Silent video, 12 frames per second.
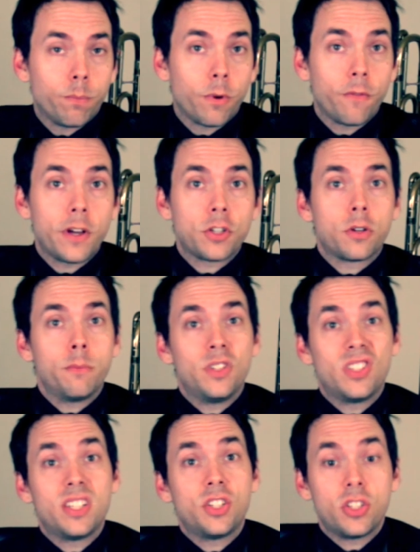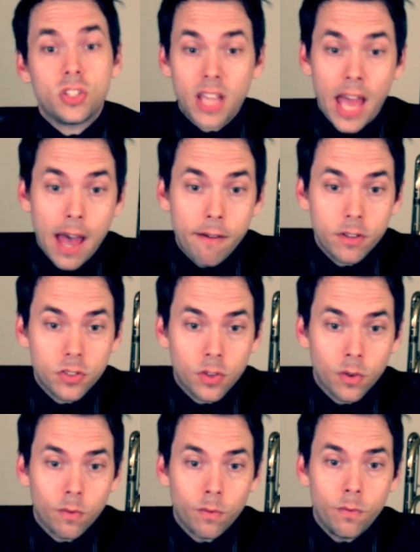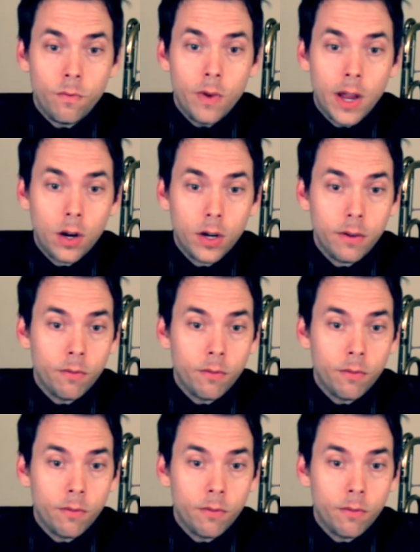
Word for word: Professional musicians have is they're very,